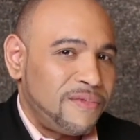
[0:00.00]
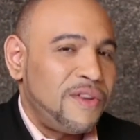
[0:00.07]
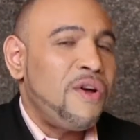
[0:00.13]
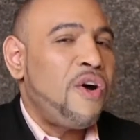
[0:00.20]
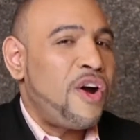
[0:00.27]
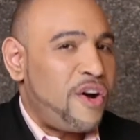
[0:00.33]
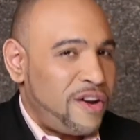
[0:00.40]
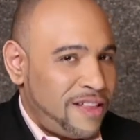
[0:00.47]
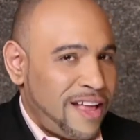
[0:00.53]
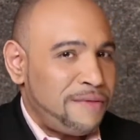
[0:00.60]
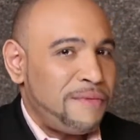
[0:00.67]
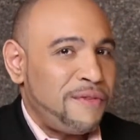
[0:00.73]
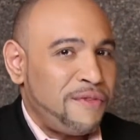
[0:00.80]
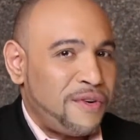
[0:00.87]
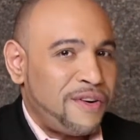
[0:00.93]
You heard
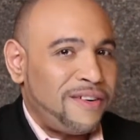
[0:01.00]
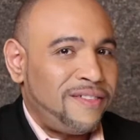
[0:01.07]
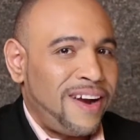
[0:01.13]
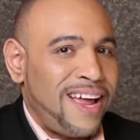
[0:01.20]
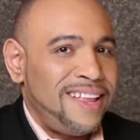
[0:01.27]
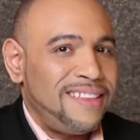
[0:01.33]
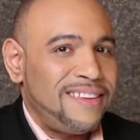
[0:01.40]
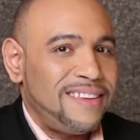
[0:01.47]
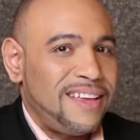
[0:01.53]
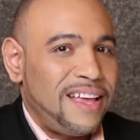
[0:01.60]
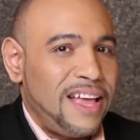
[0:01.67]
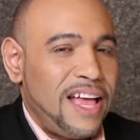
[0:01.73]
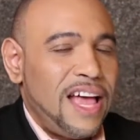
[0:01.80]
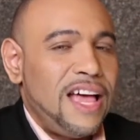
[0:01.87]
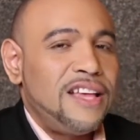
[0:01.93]
that before, right?
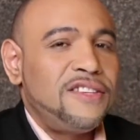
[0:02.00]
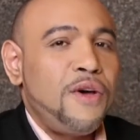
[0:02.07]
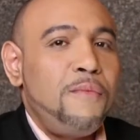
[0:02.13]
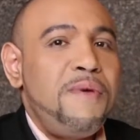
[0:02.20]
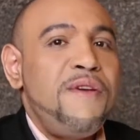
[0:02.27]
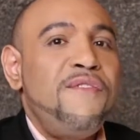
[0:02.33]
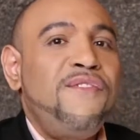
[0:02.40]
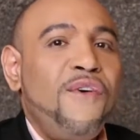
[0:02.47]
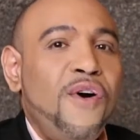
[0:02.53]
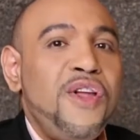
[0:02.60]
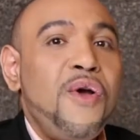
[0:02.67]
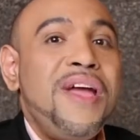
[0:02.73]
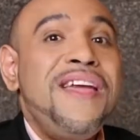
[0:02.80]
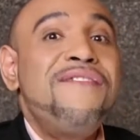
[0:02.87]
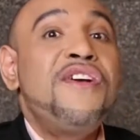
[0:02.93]
So before
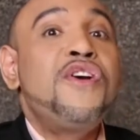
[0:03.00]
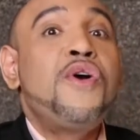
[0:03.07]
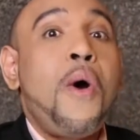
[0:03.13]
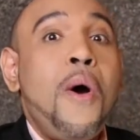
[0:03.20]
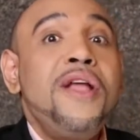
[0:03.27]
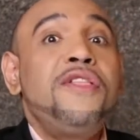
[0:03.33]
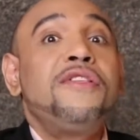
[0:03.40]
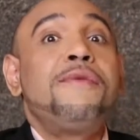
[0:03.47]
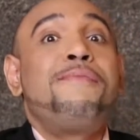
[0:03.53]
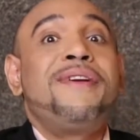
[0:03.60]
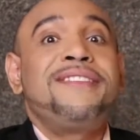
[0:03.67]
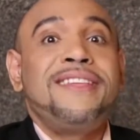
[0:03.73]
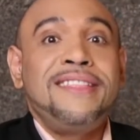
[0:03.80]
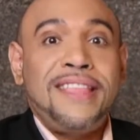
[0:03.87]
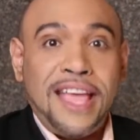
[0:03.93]
you even go into the
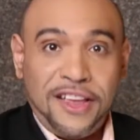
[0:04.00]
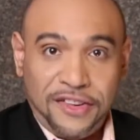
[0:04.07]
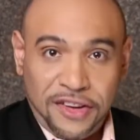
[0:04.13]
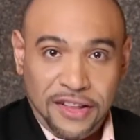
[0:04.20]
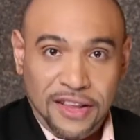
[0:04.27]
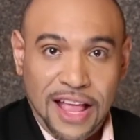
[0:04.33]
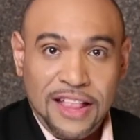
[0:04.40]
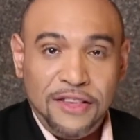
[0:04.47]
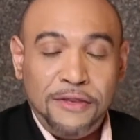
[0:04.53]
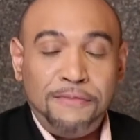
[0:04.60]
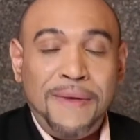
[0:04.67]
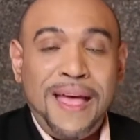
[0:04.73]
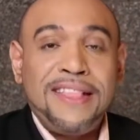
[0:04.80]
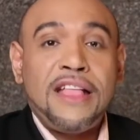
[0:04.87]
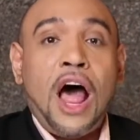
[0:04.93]
presentation and
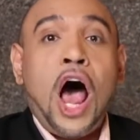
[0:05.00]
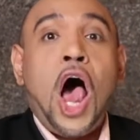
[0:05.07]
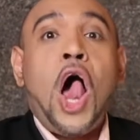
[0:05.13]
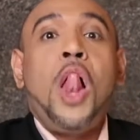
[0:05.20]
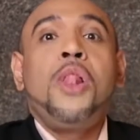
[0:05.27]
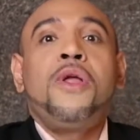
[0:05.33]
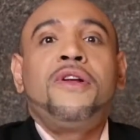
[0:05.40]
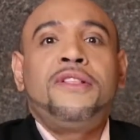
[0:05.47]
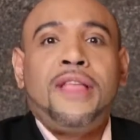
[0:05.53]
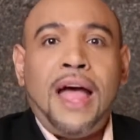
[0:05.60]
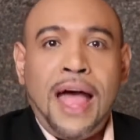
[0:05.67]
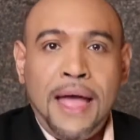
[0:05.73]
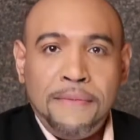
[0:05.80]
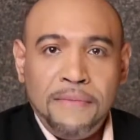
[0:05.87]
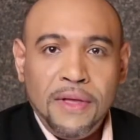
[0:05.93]
spend all your
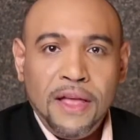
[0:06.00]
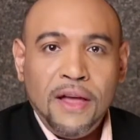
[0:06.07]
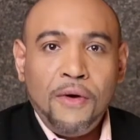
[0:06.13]
time